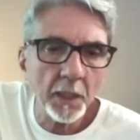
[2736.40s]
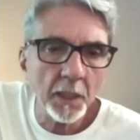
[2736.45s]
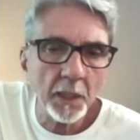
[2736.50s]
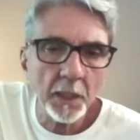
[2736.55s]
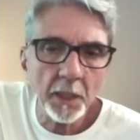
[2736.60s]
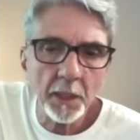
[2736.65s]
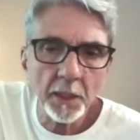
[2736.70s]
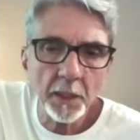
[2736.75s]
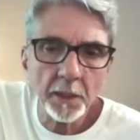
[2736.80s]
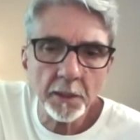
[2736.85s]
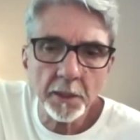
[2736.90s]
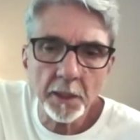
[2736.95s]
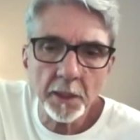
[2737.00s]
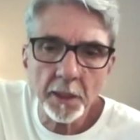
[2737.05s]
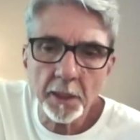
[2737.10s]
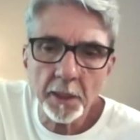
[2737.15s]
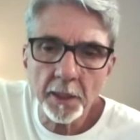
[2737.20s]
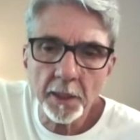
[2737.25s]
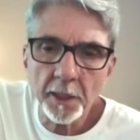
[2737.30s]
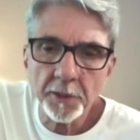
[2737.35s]
and
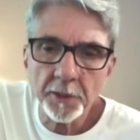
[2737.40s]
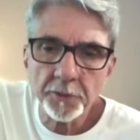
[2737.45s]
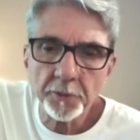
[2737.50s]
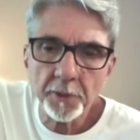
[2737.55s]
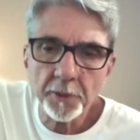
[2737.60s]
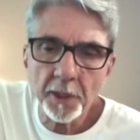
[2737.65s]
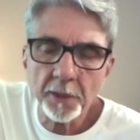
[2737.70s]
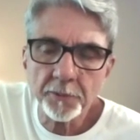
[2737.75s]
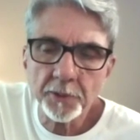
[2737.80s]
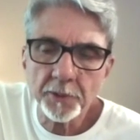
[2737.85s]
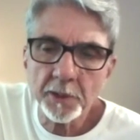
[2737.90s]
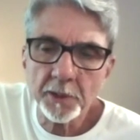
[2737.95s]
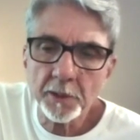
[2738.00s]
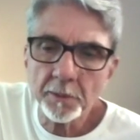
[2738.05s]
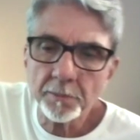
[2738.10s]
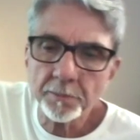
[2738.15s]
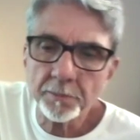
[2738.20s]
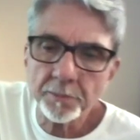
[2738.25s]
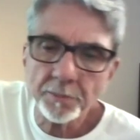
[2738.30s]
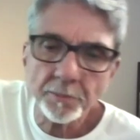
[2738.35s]
as we have
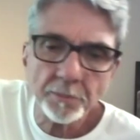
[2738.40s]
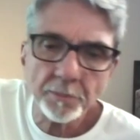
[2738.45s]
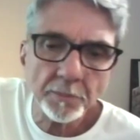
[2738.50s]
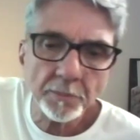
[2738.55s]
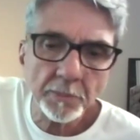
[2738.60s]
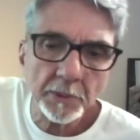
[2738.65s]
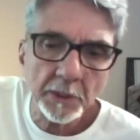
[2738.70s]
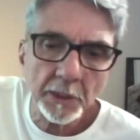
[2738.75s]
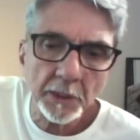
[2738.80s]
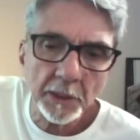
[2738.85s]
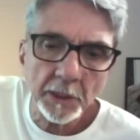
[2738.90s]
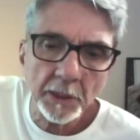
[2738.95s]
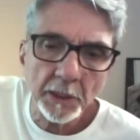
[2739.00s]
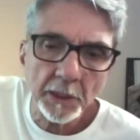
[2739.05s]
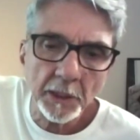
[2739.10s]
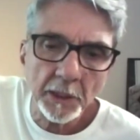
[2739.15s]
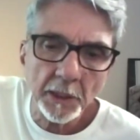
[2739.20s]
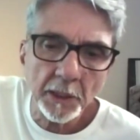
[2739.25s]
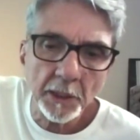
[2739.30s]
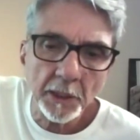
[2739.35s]
seen,
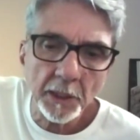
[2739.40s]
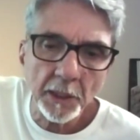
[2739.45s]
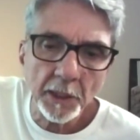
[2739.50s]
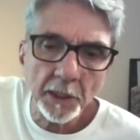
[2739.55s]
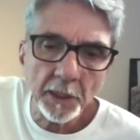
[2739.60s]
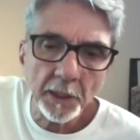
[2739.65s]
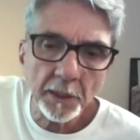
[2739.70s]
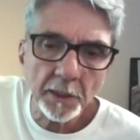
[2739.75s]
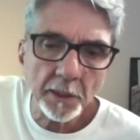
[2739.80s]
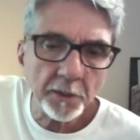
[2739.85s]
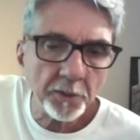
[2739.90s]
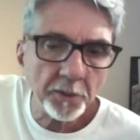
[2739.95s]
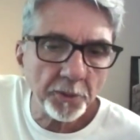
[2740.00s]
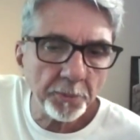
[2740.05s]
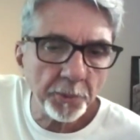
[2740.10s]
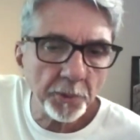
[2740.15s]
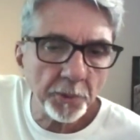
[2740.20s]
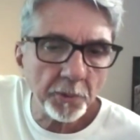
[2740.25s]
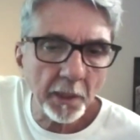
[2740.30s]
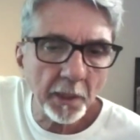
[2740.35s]
and
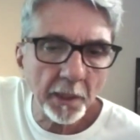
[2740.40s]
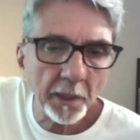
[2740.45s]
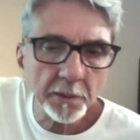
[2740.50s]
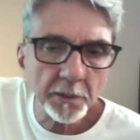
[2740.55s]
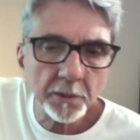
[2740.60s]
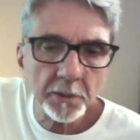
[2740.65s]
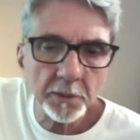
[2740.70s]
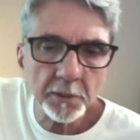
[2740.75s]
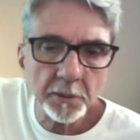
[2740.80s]
attributeless.